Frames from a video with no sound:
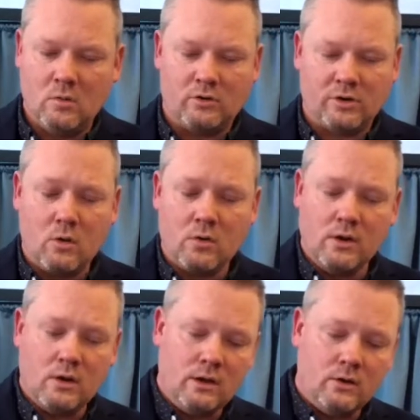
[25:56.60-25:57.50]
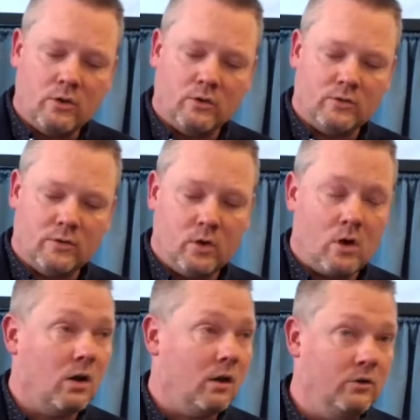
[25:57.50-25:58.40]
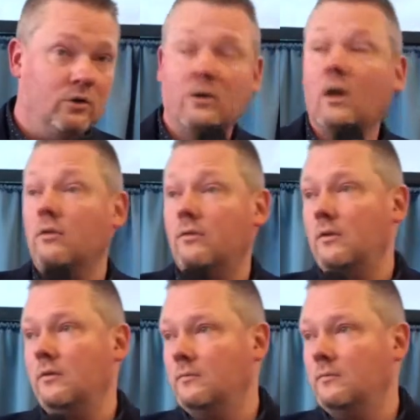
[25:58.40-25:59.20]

Because how can you lead others if you can't lead yourself?